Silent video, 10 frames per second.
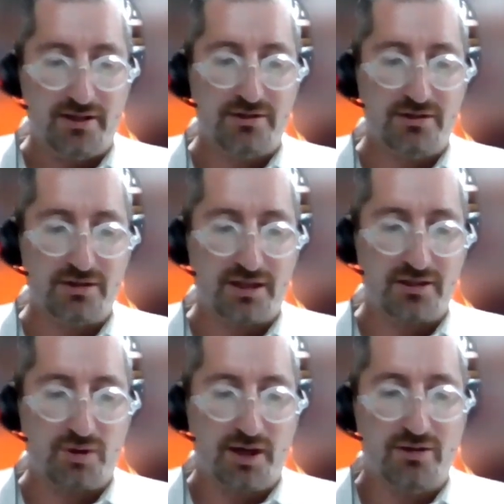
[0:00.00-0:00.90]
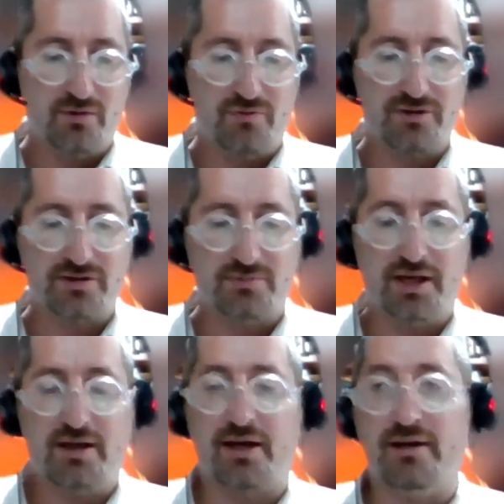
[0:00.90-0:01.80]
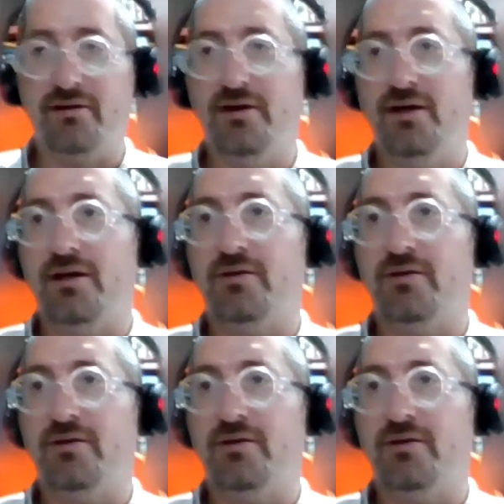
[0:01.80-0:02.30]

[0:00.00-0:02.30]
He sort of says, why do you go first to Bnei Chet?